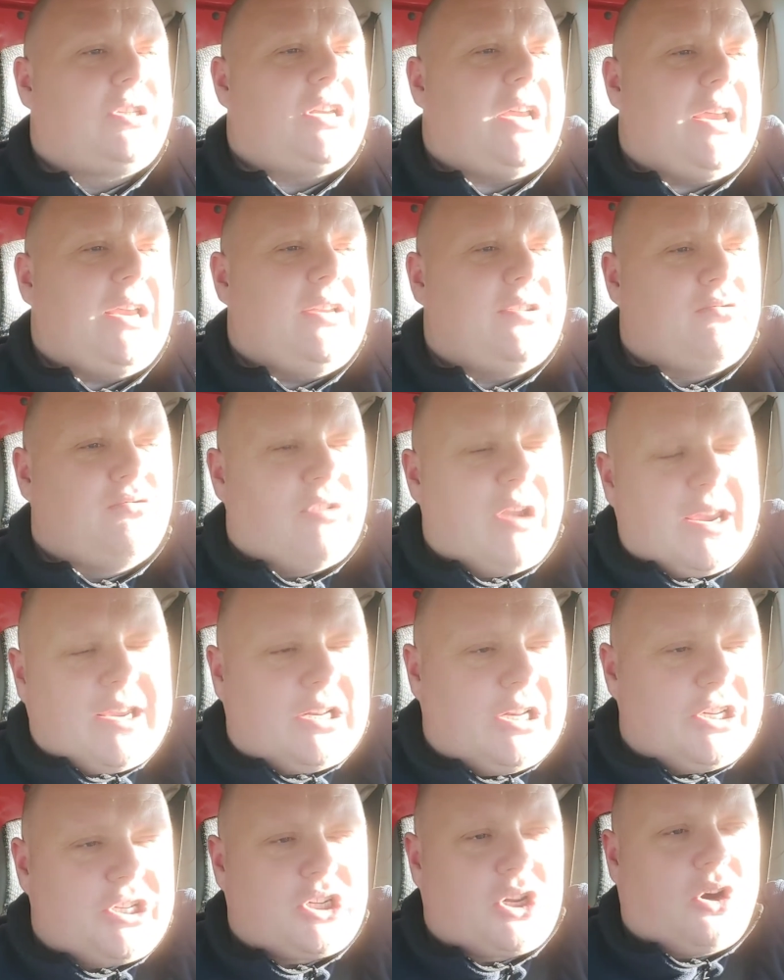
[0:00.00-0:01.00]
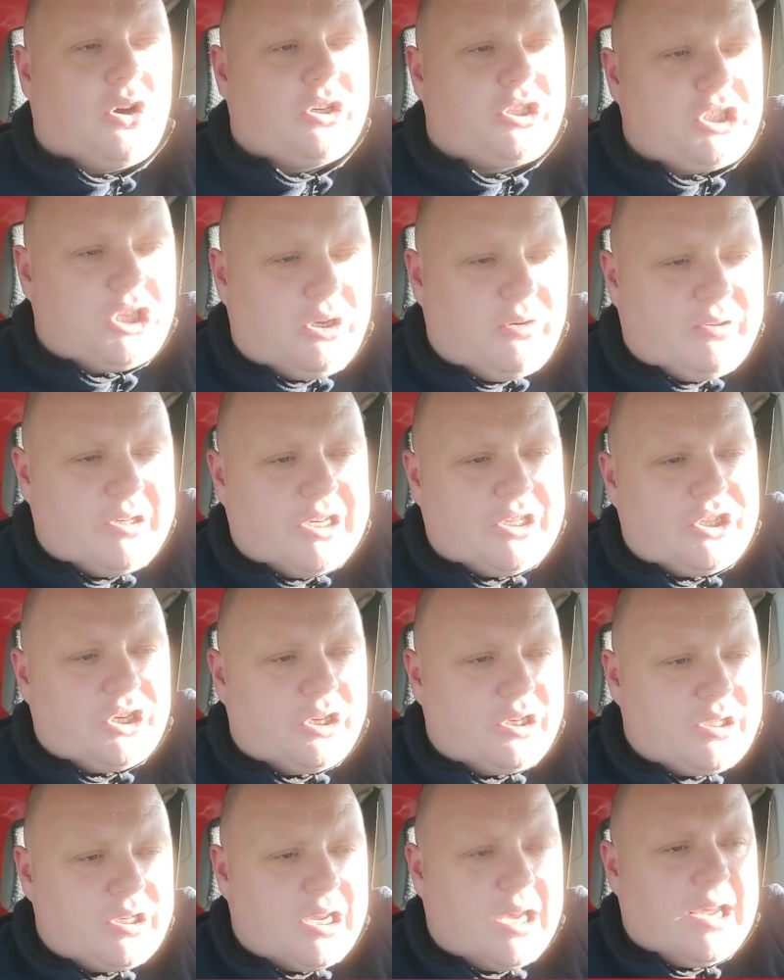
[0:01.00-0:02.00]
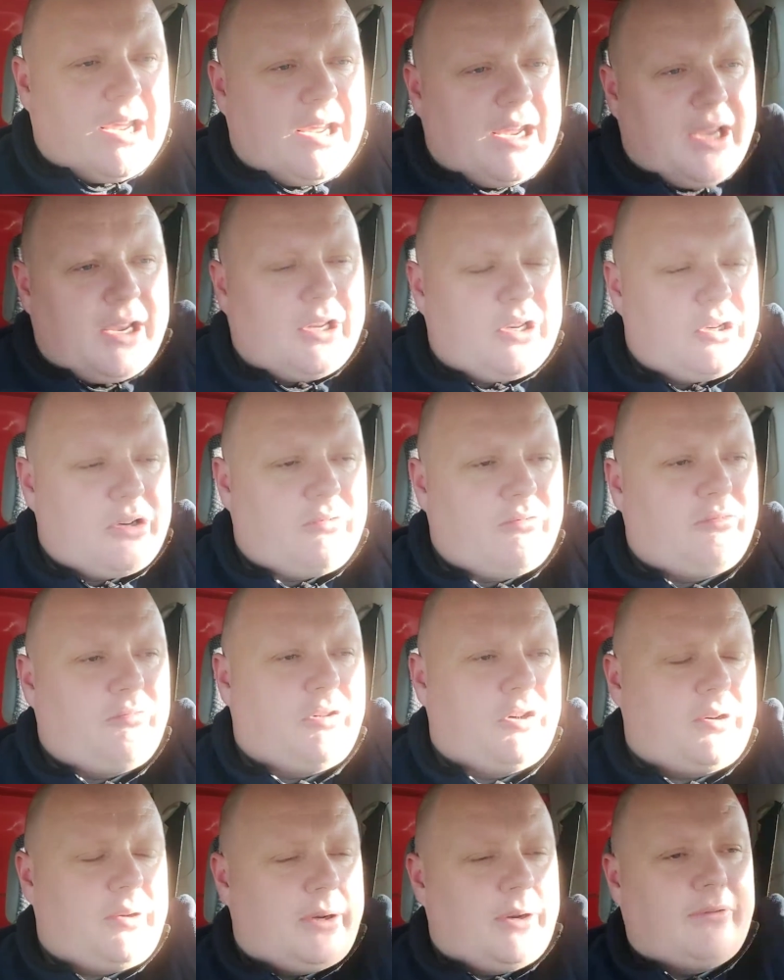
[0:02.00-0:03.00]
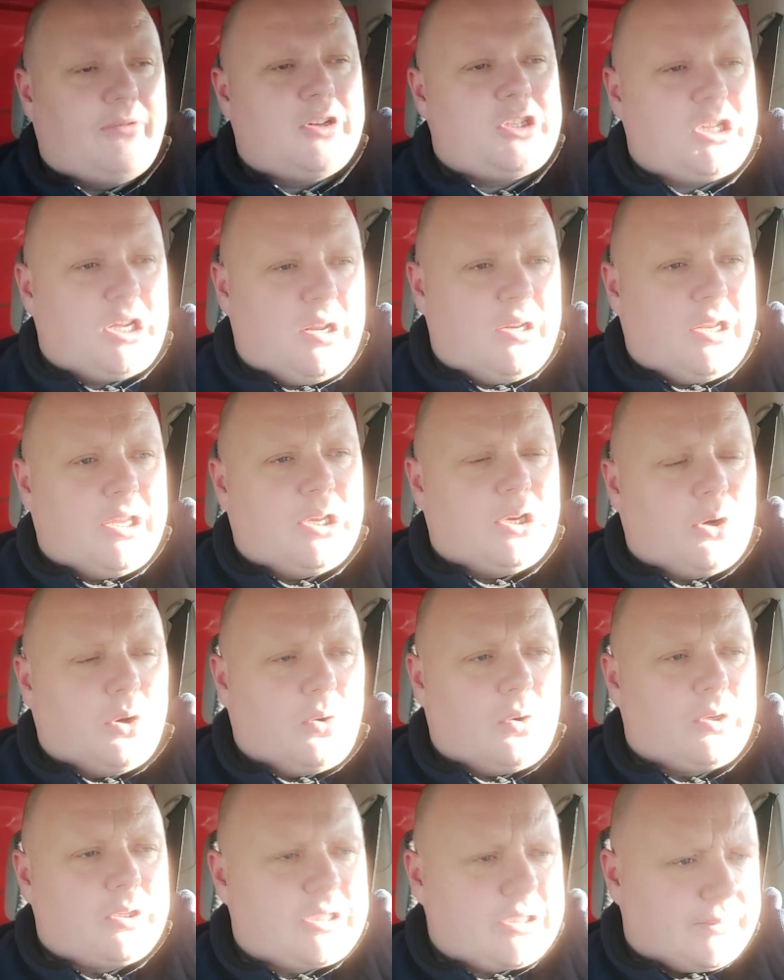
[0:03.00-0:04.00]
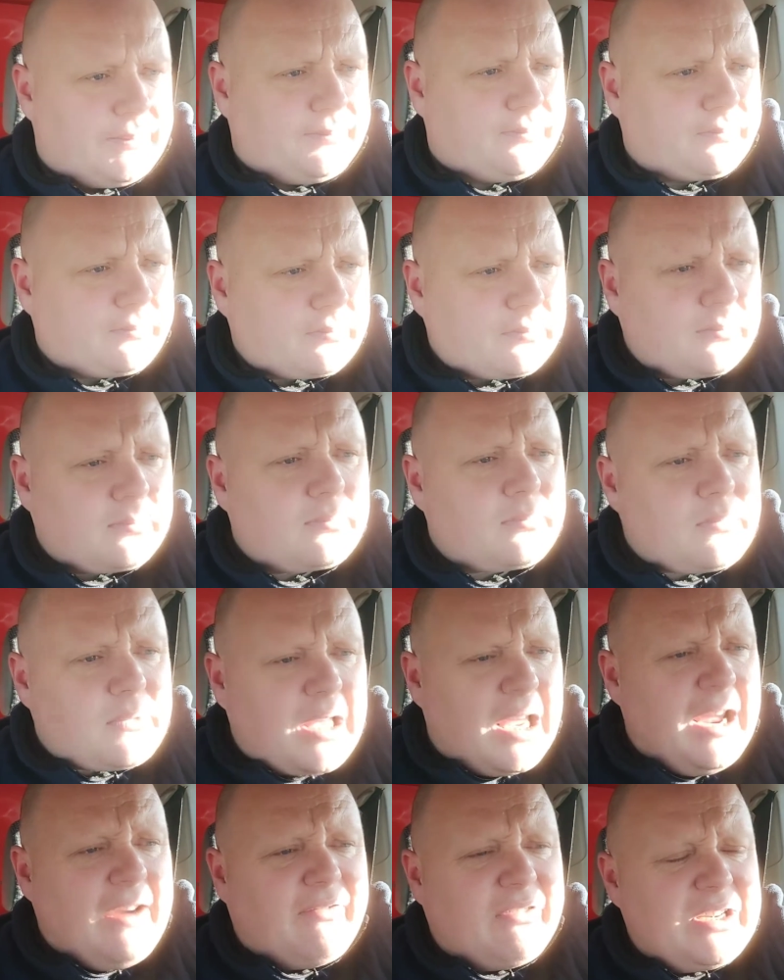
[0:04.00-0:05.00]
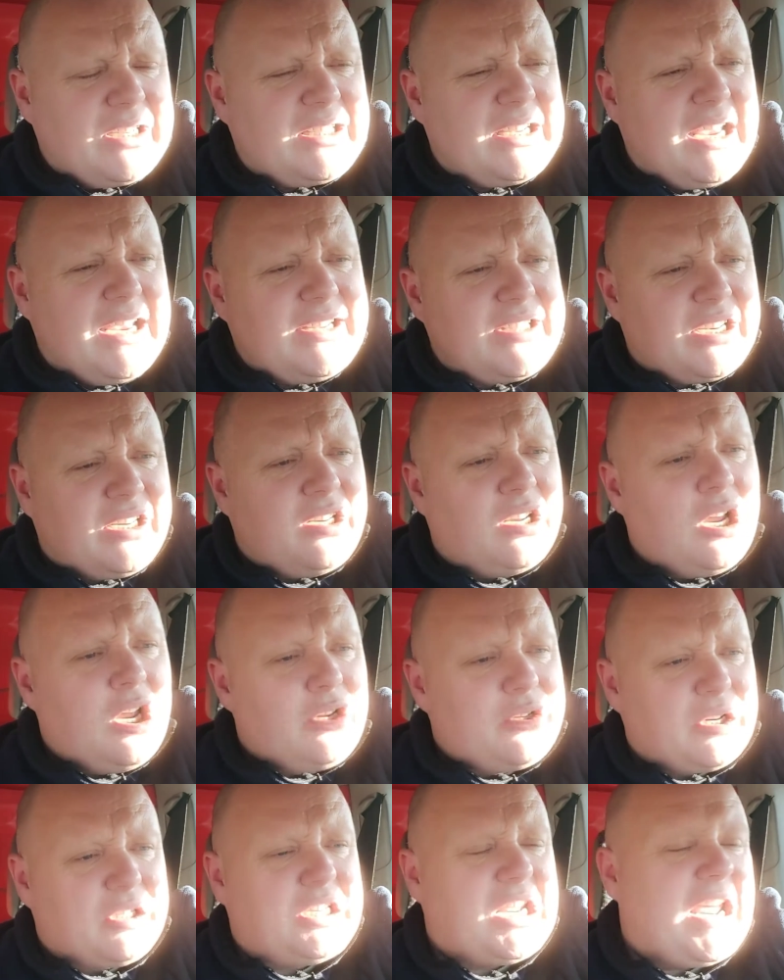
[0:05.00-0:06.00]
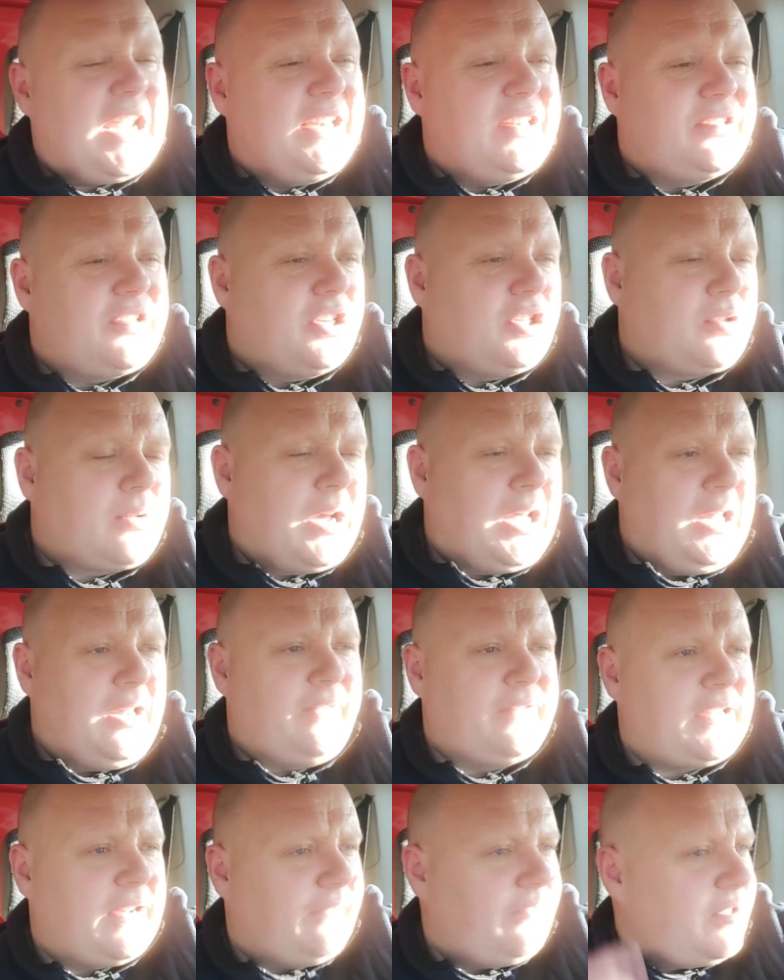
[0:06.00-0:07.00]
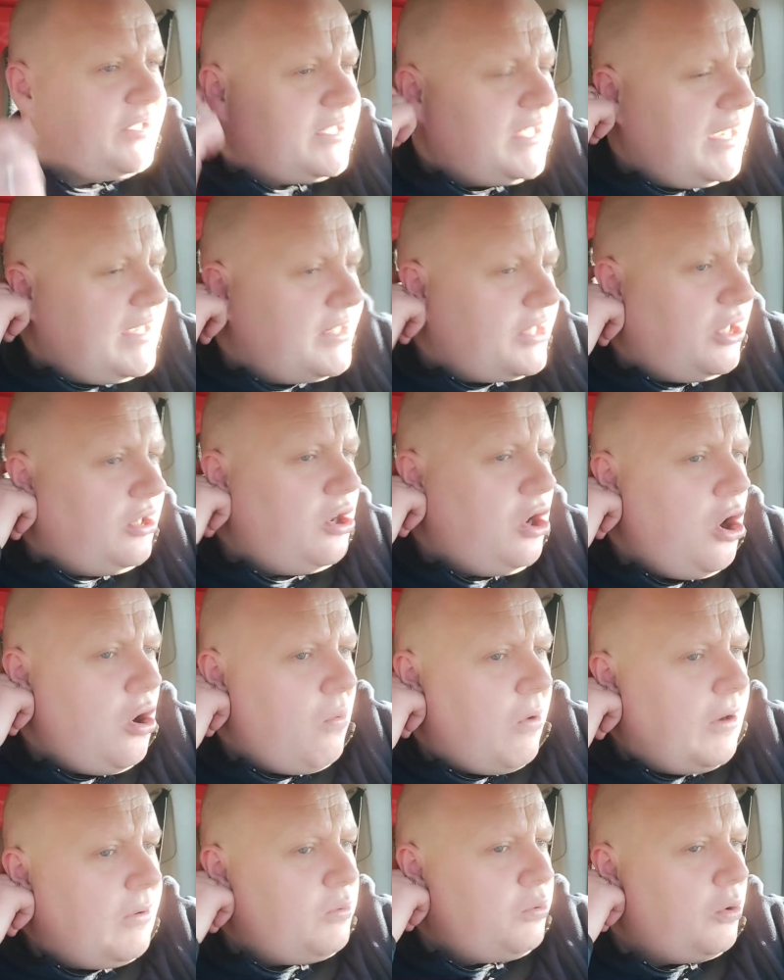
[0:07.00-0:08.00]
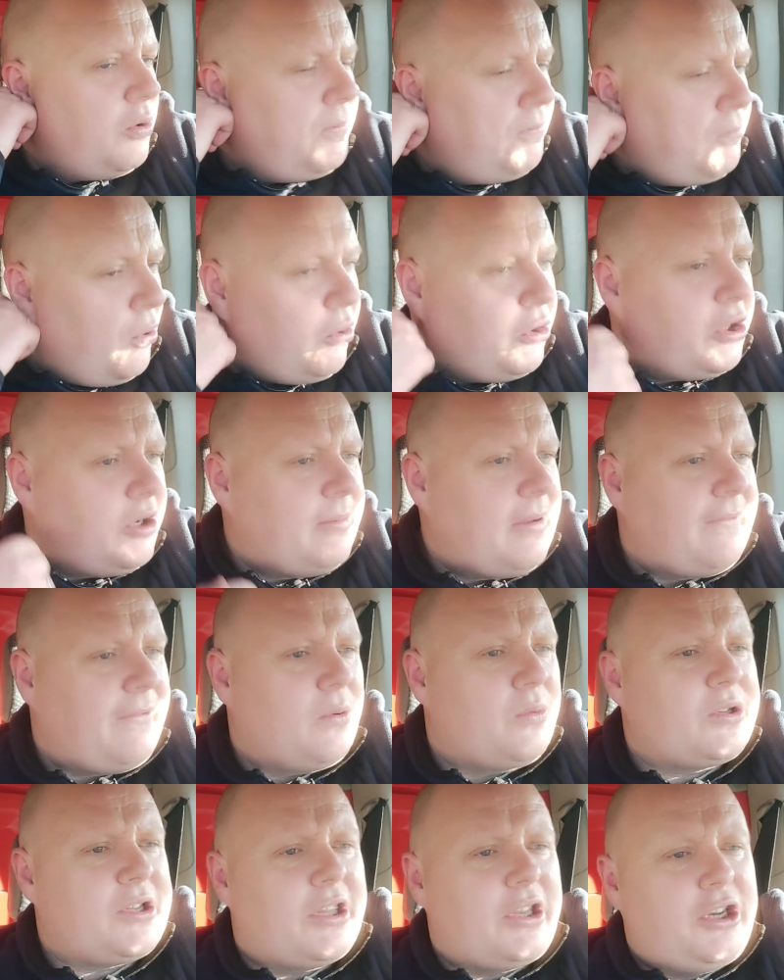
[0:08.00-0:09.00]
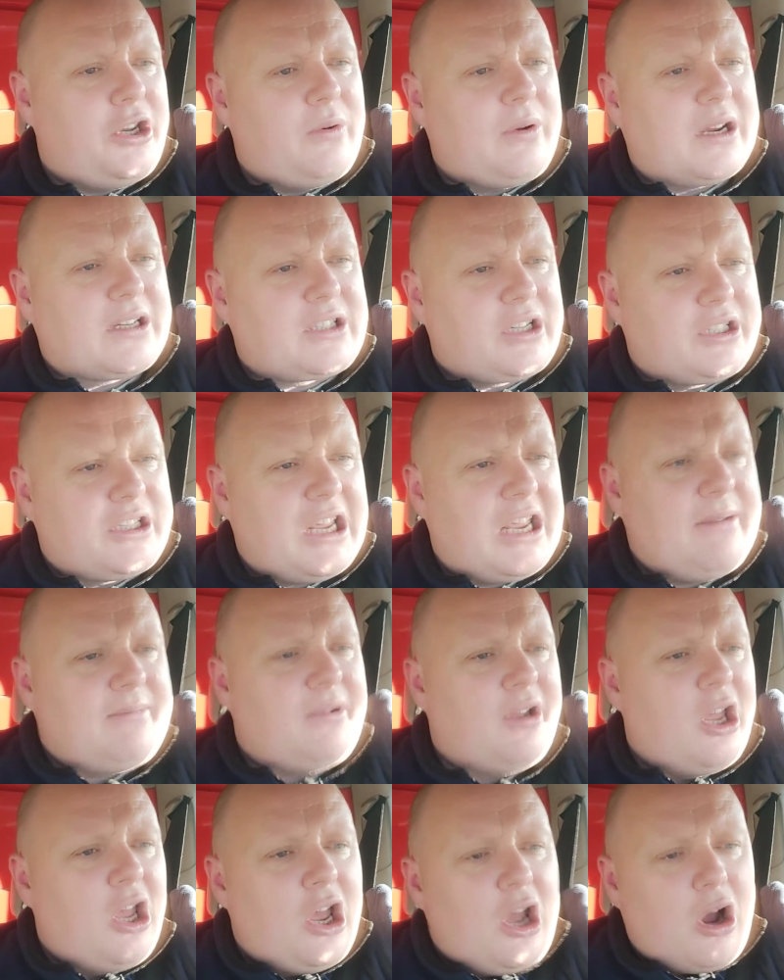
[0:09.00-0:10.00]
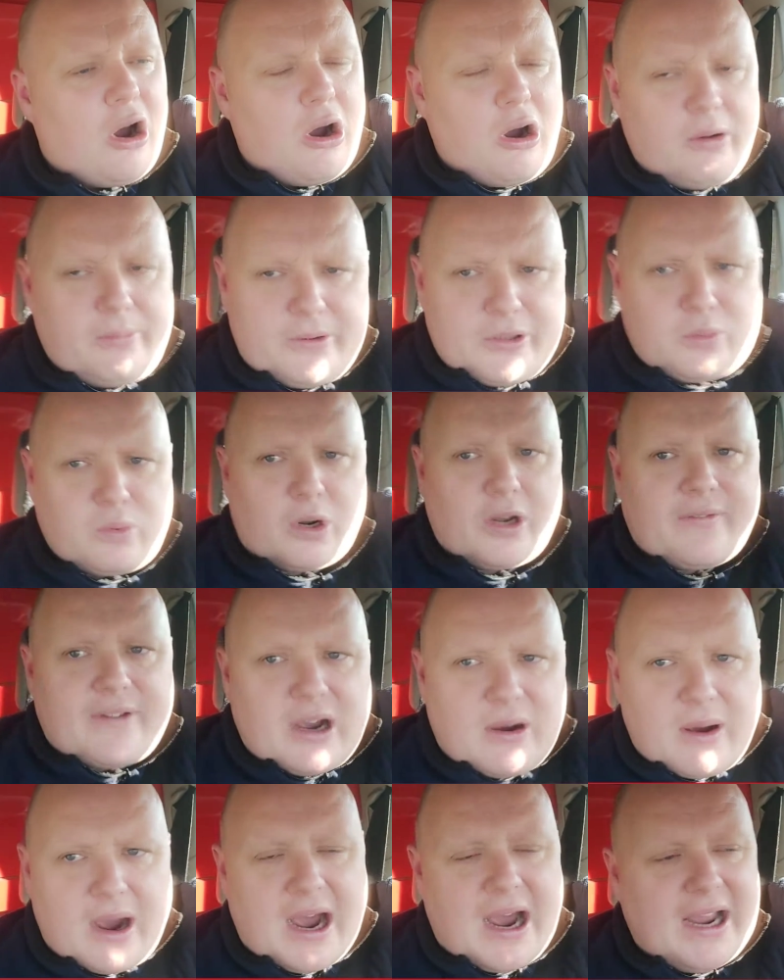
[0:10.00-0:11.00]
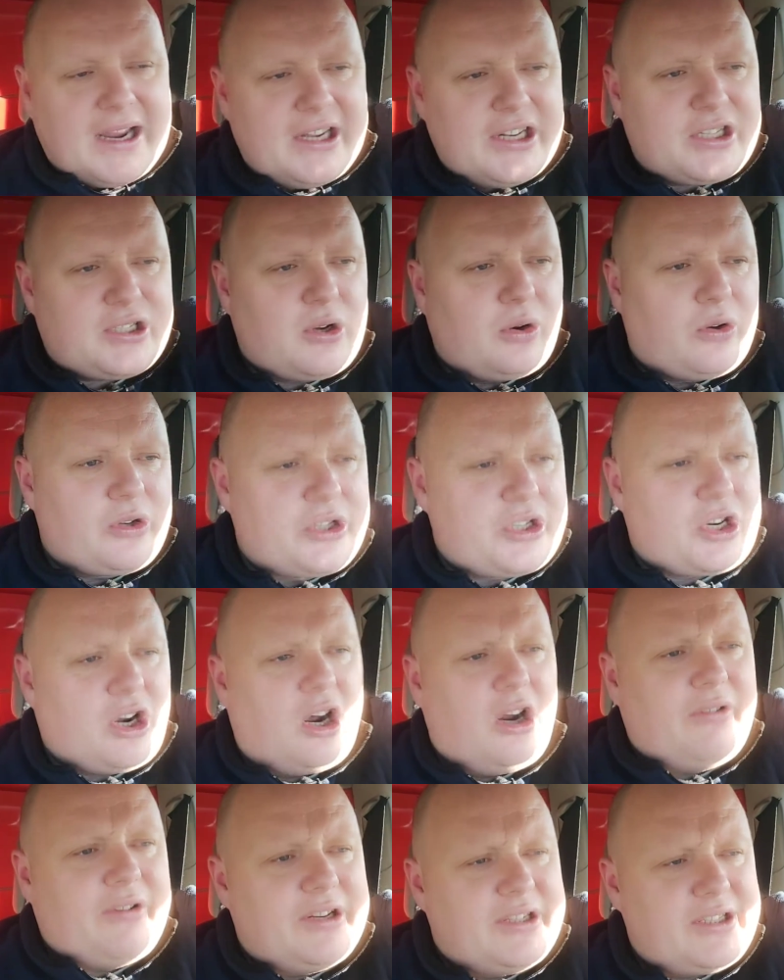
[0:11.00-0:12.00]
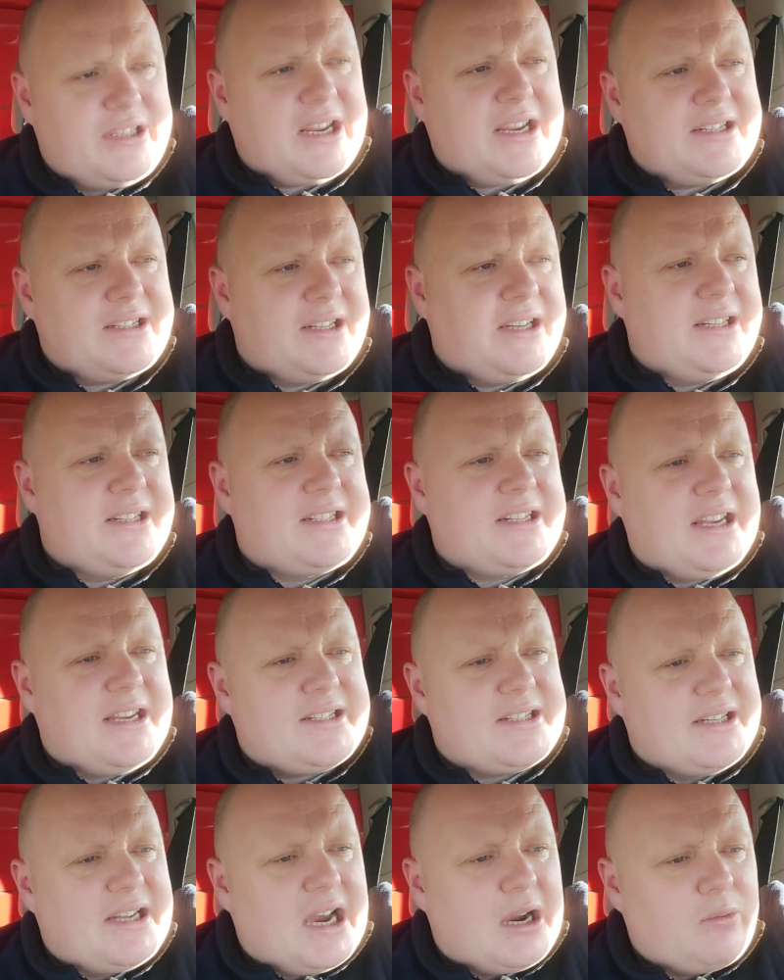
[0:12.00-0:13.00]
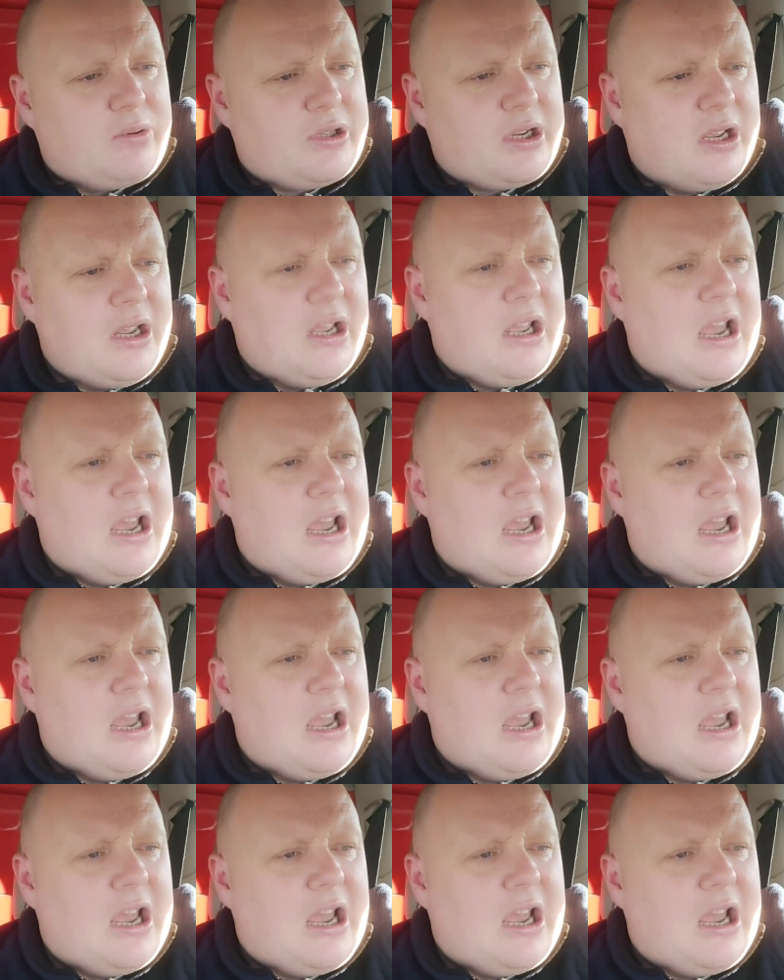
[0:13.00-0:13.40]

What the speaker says: He's regularly scored 2-digit, returning goals every season, so 10s and 12s every season, which would put him, if he was in the Newcastle team, up as one of our highest goal scorers season in, season out.